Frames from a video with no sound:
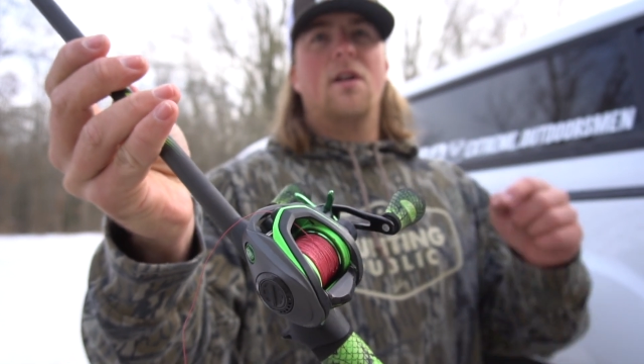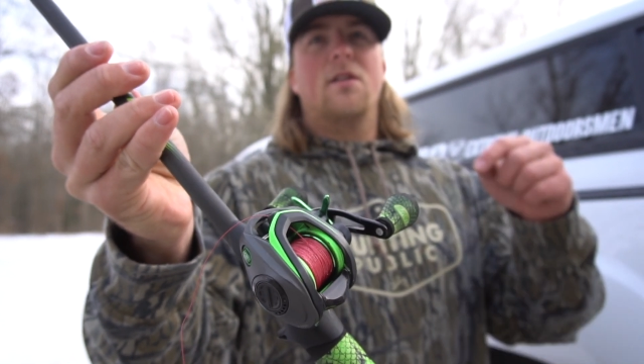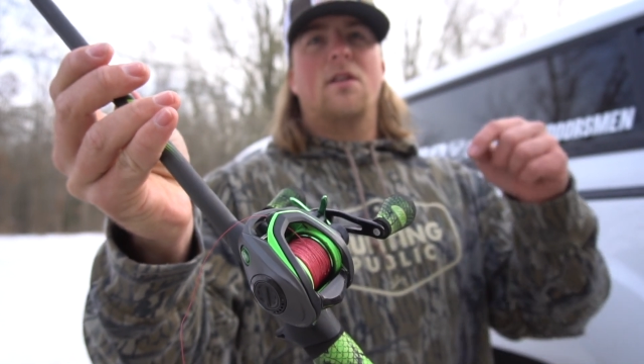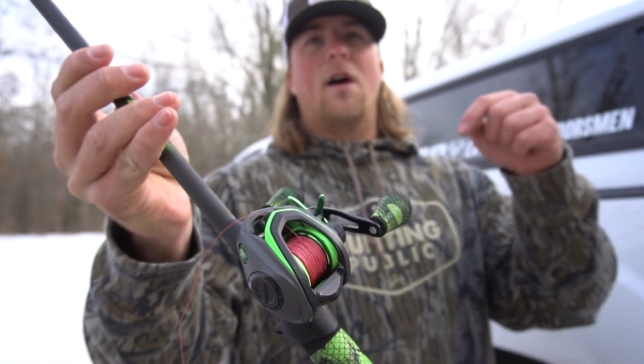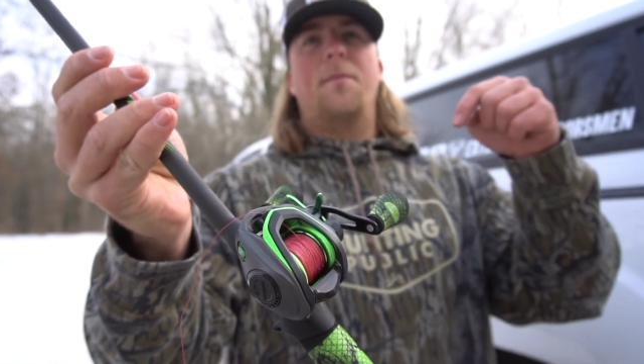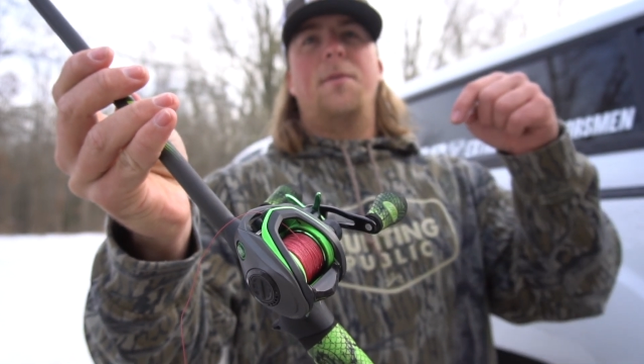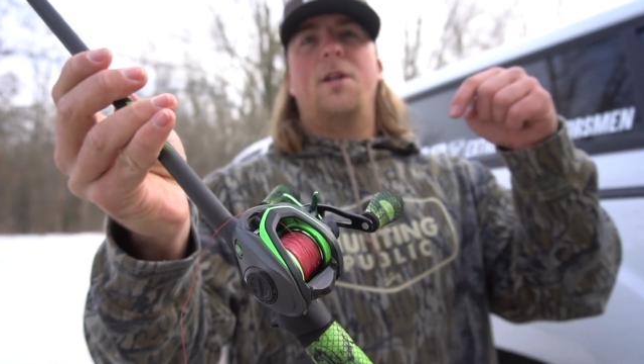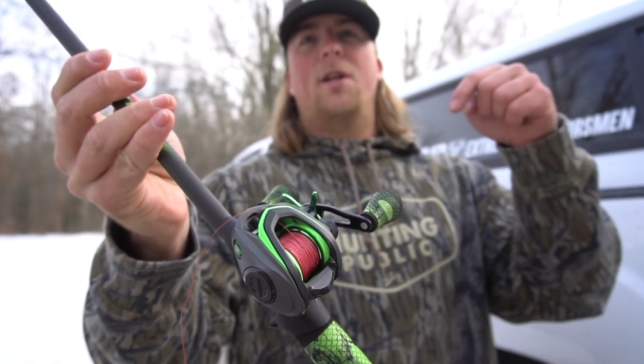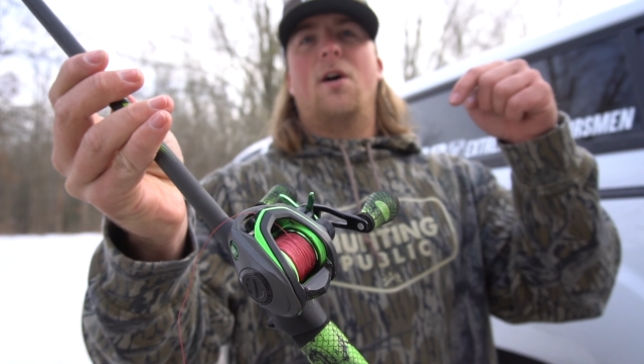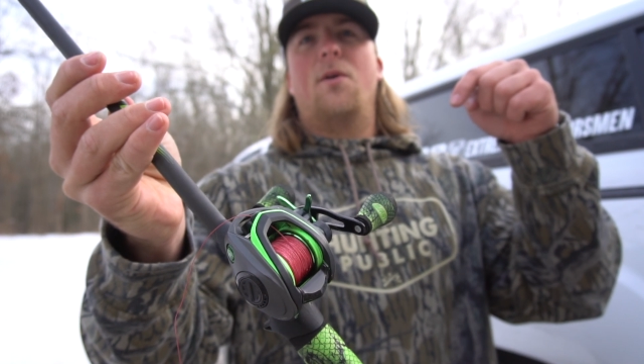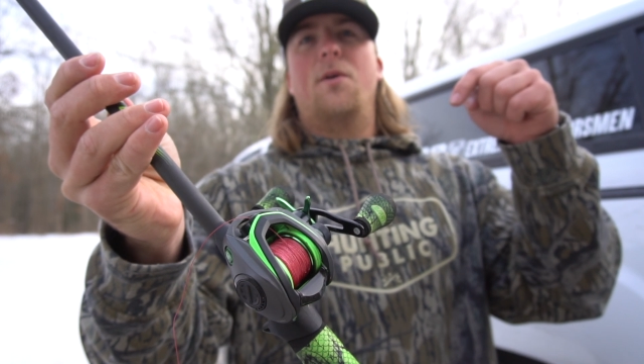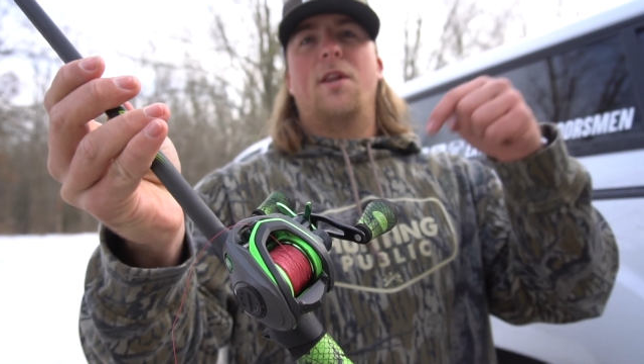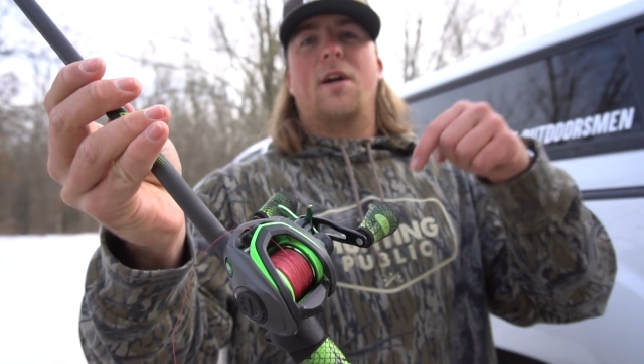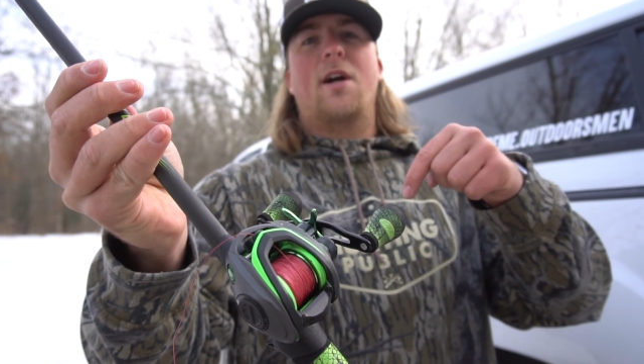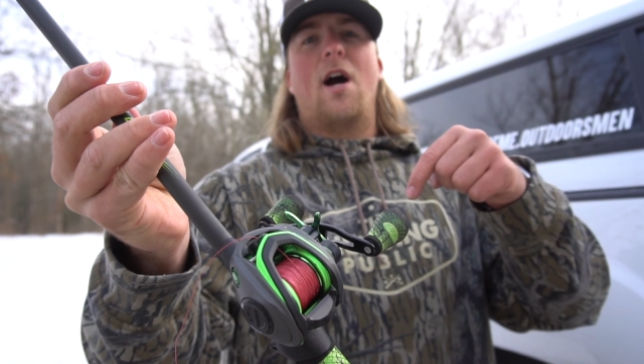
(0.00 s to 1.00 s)
let me know
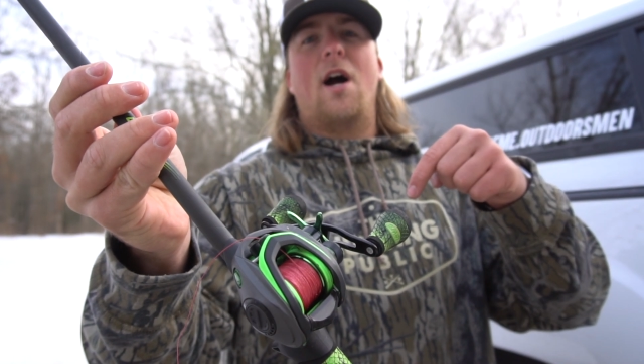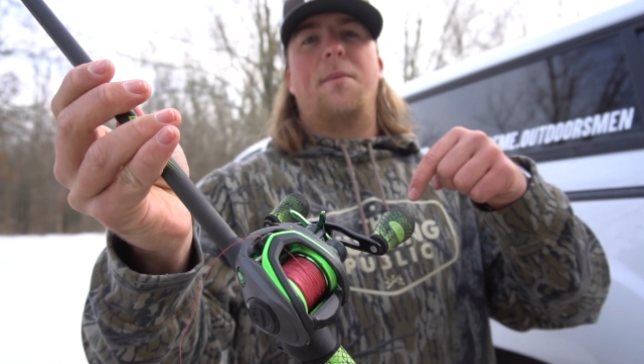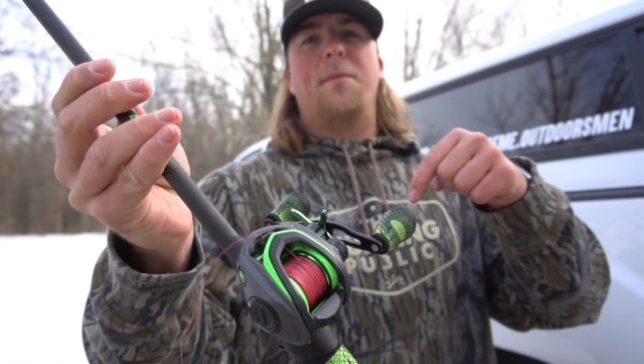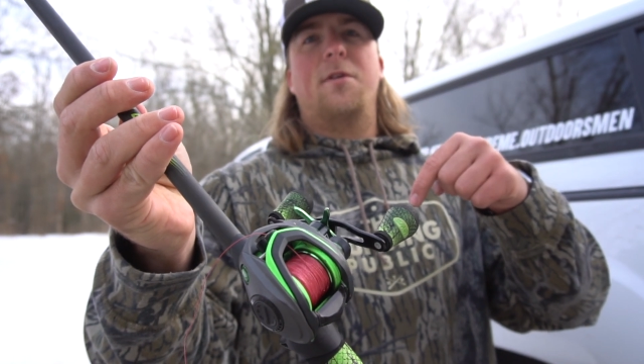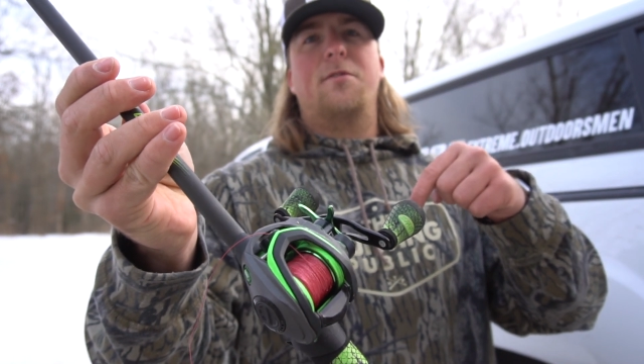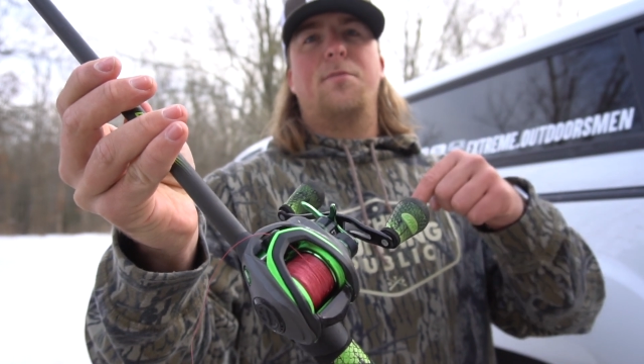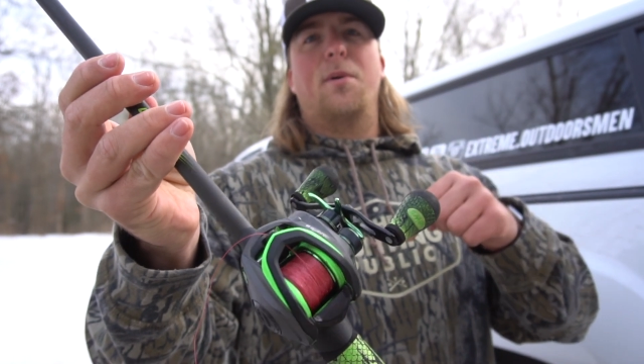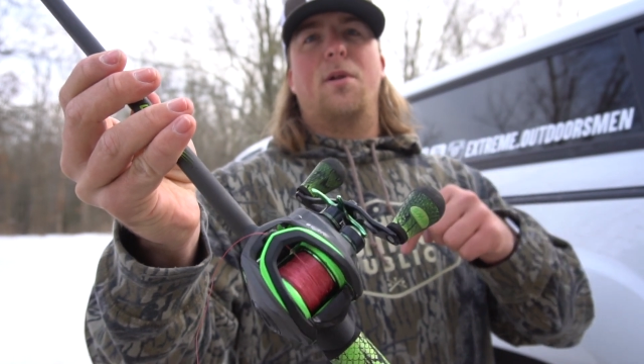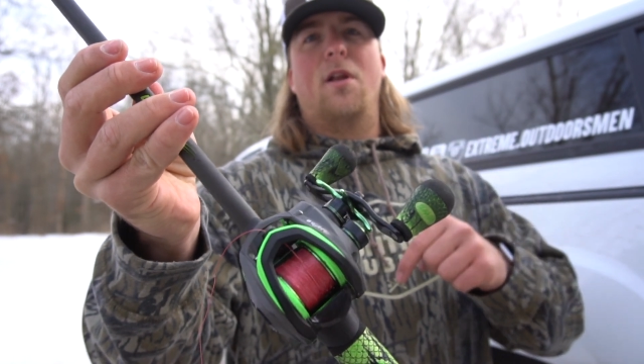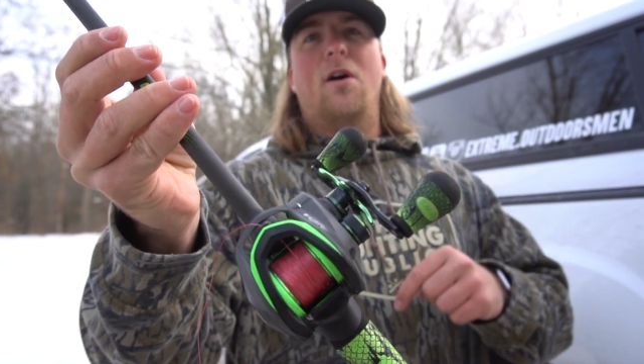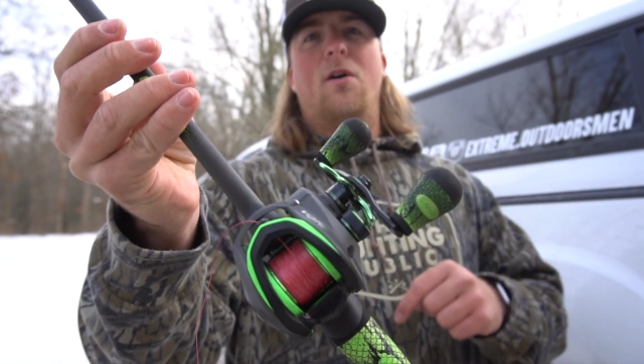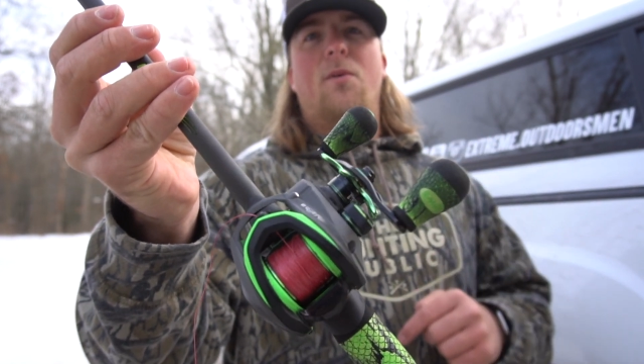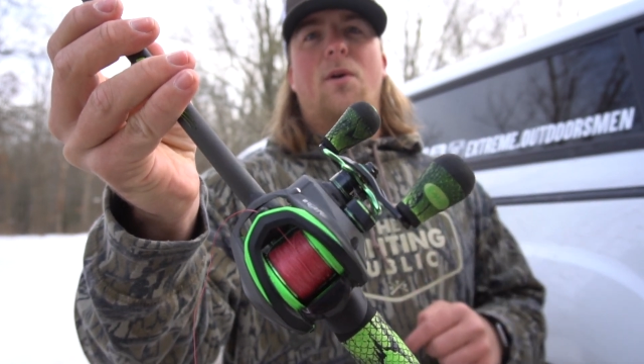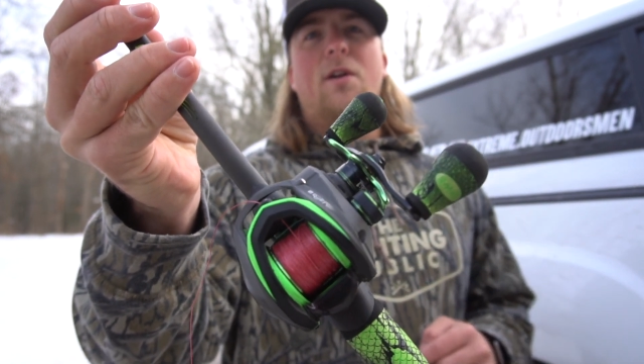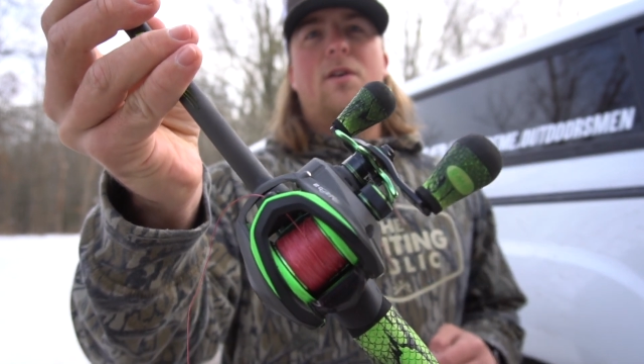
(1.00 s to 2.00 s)
in the comments
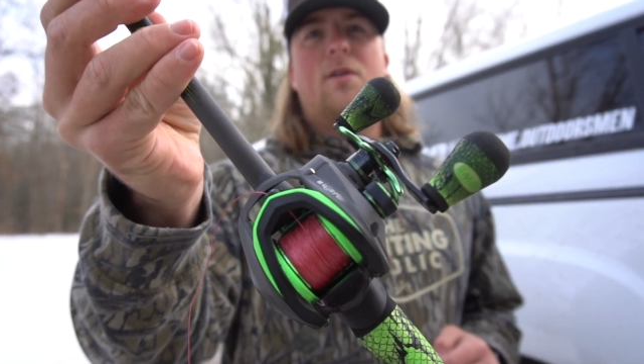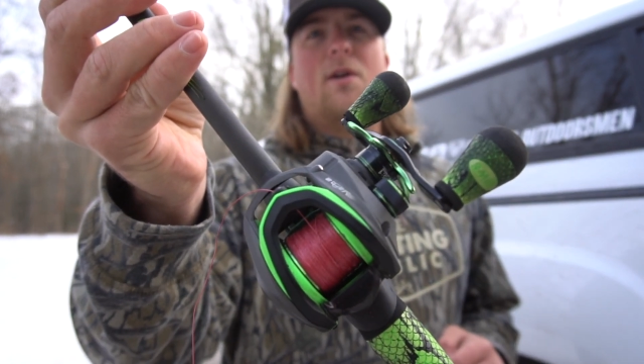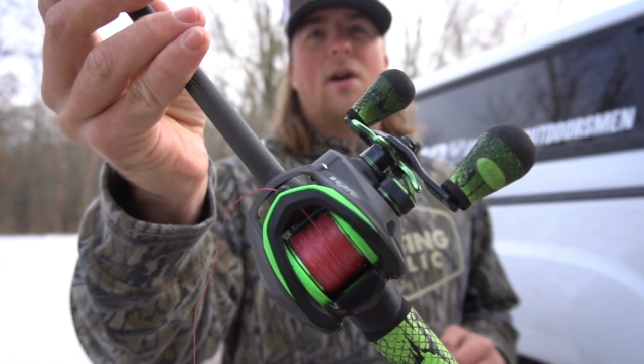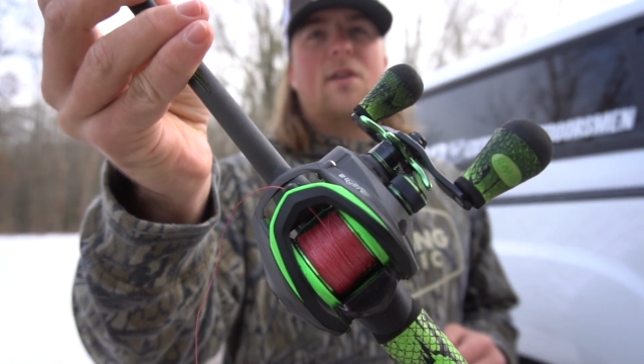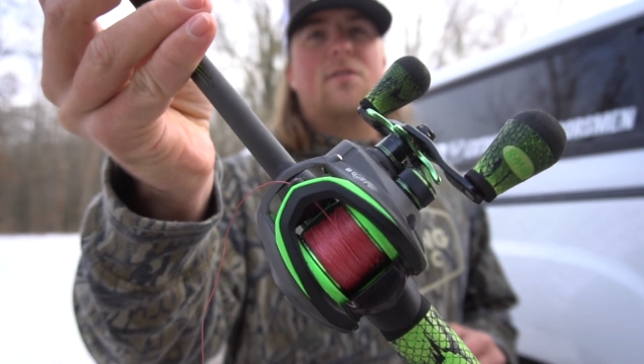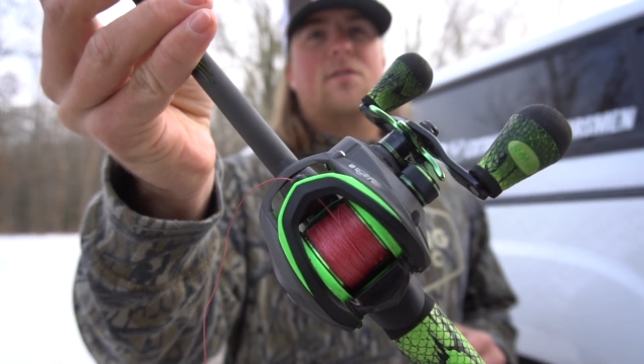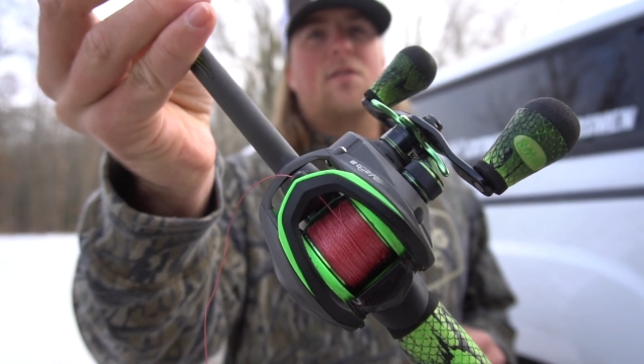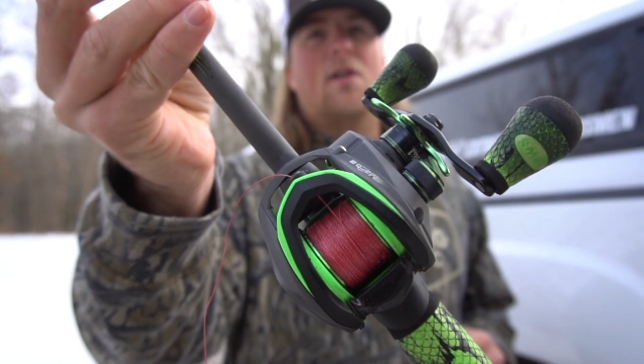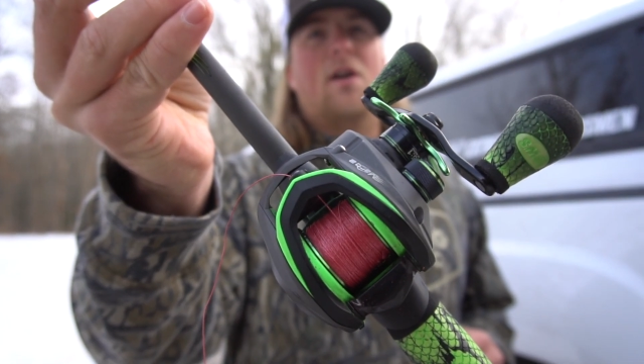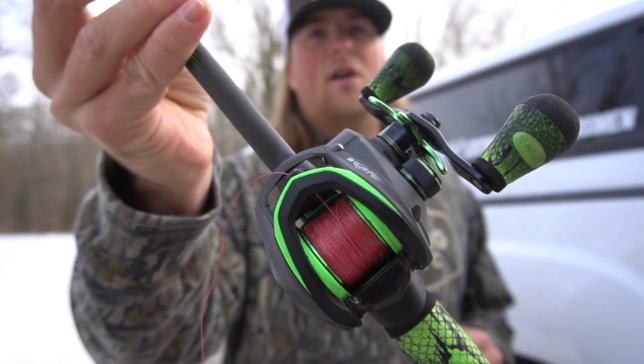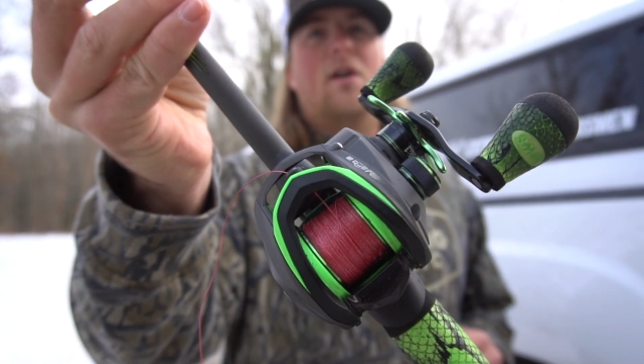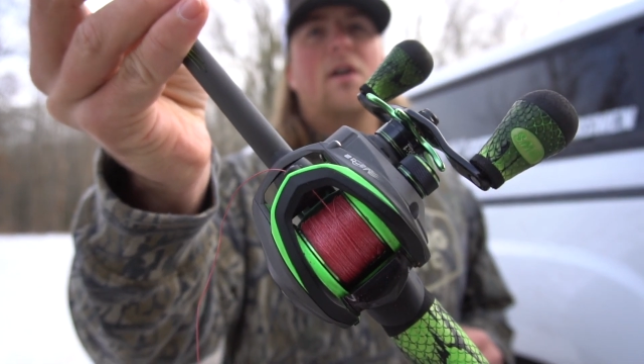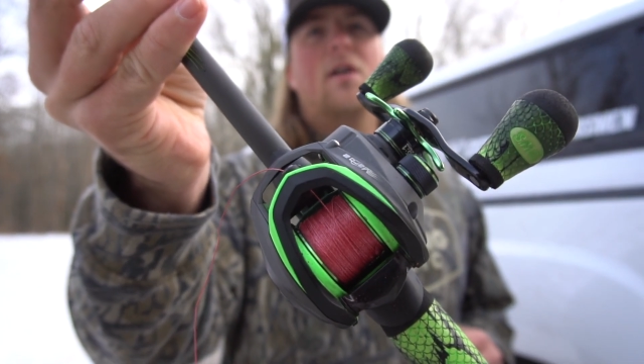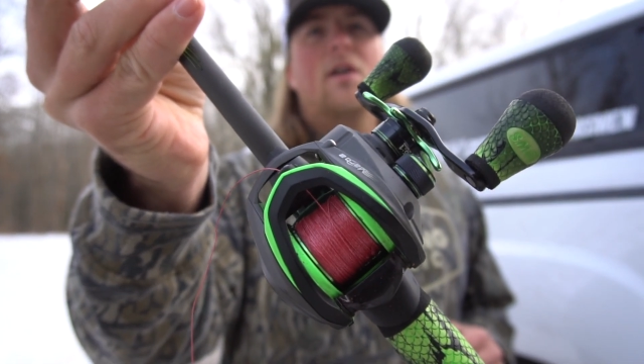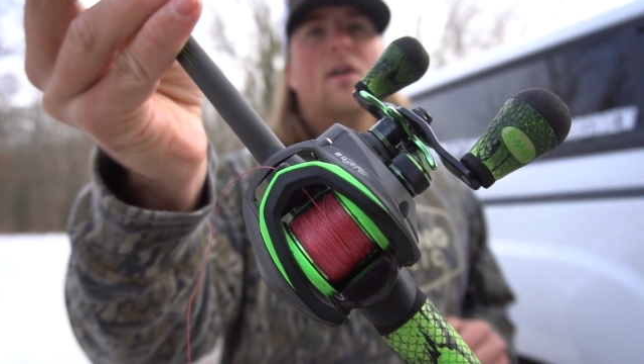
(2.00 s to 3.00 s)
below what you guys
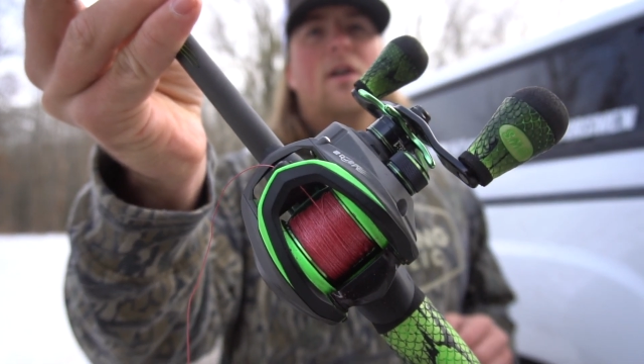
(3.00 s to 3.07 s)
thought